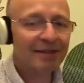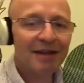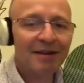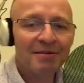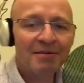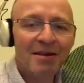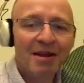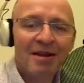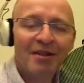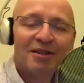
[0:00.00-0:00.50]

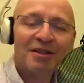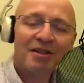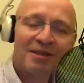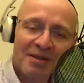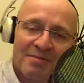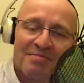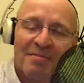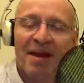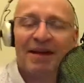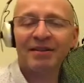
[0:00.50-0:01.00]
don't. Does
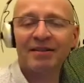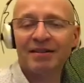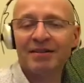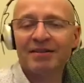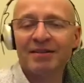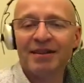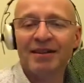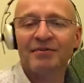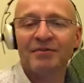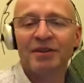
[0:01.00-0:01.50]
it matter
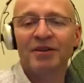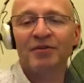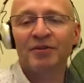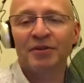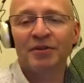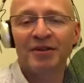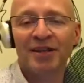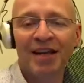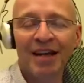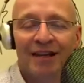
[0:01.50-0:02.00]
even if
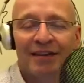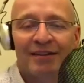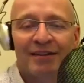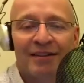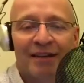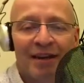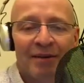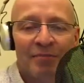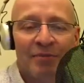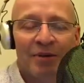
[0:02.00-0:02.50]
you did?
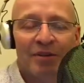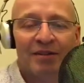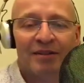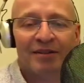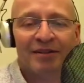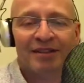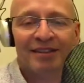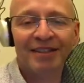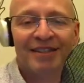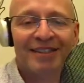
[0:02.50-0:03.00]
I'm not a
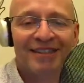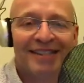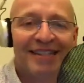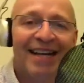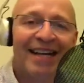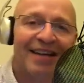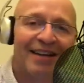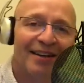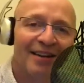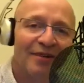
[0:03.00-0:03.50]

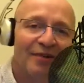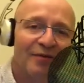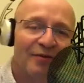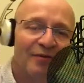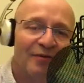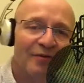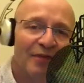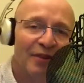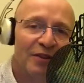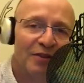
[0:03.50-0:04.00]
stickler
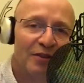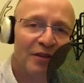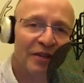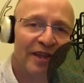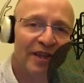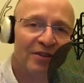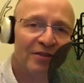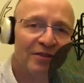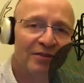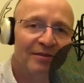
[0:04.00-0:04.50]
for
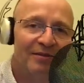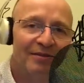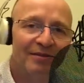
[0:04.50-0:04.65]
tradition.